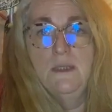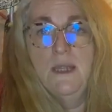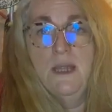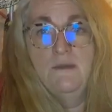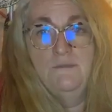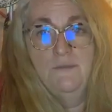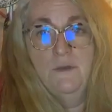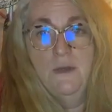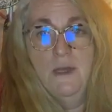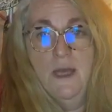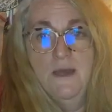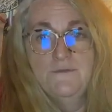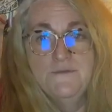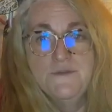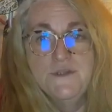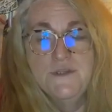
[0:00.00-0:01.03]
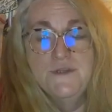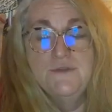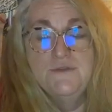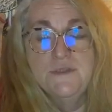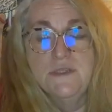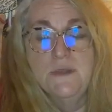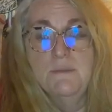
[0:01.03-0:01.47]
ever have to
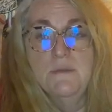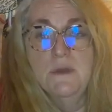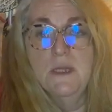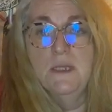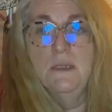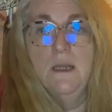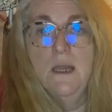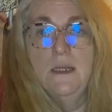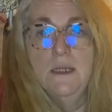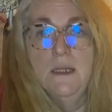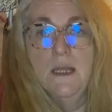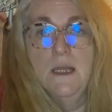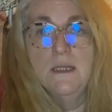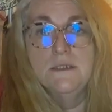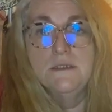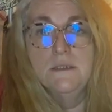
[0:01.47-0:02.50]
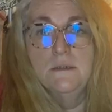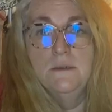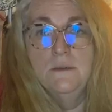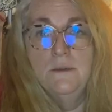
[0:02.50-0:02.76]
do something like that.